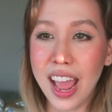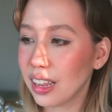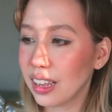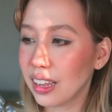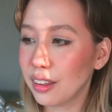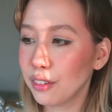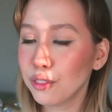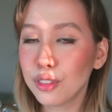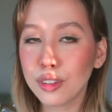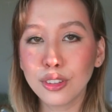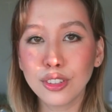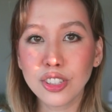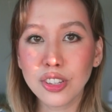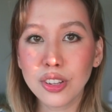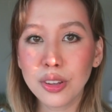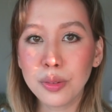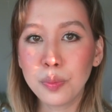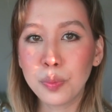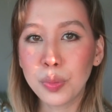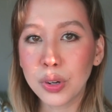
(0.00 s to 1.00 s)
If there's
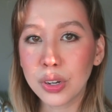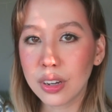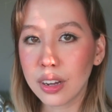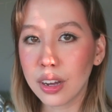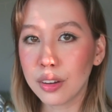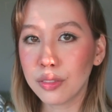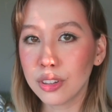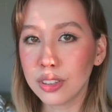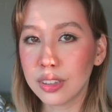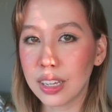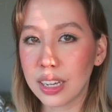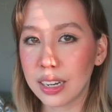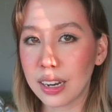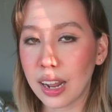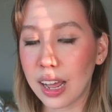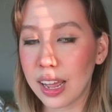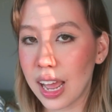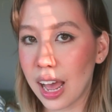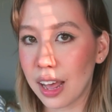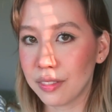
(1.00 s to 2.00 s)
a book cover that
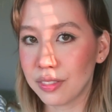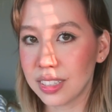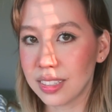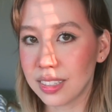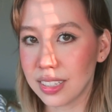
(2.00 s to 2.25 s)
I haven't